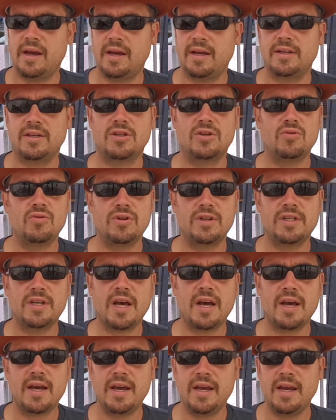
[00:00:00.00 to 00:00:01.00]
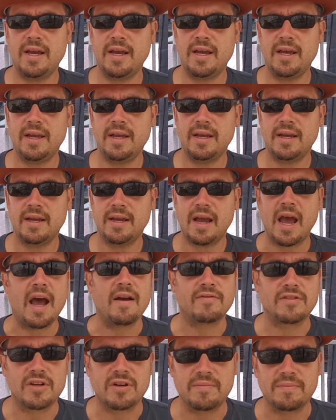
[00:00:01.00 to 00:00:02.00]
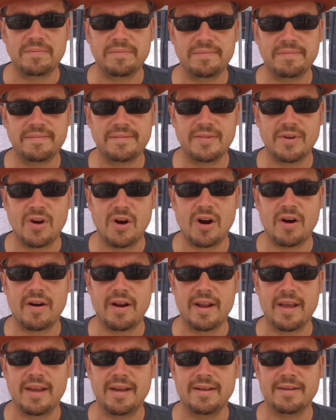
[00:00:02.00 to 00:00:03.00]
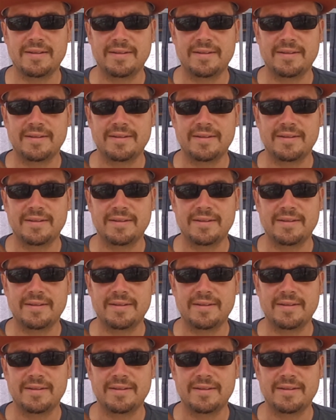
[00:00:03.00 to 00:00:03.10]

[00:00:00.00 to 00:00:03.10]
as soon as I have some. Alrighty.